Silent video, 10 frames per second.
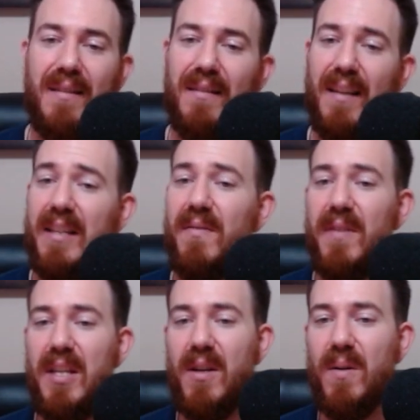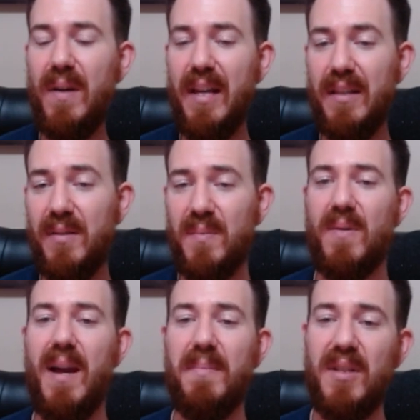like the video and
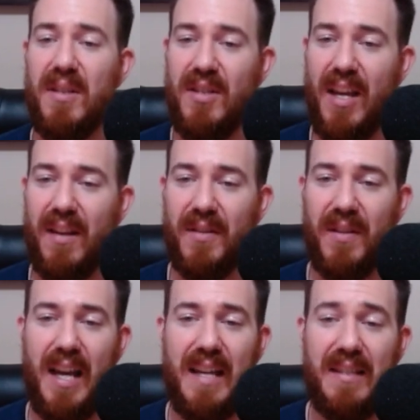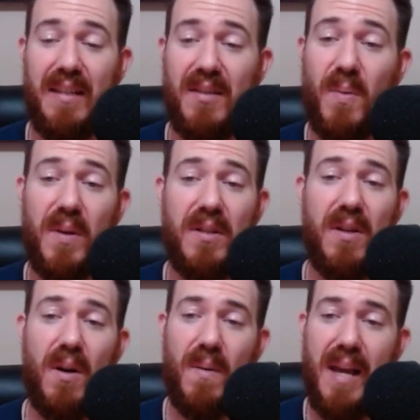subscribe to the channel, as it is going to
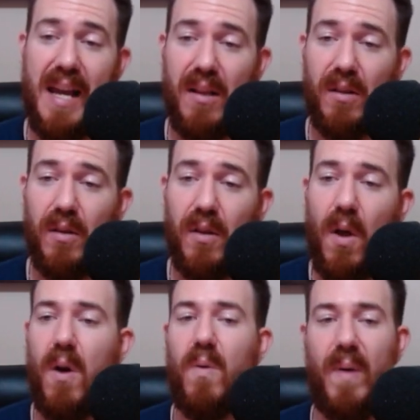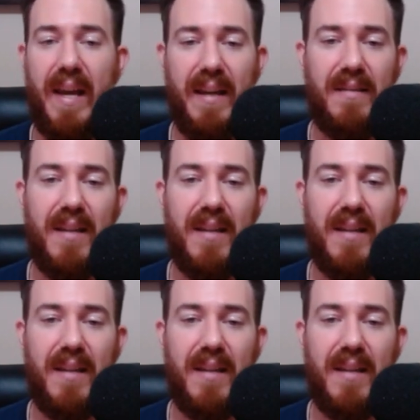go a long way to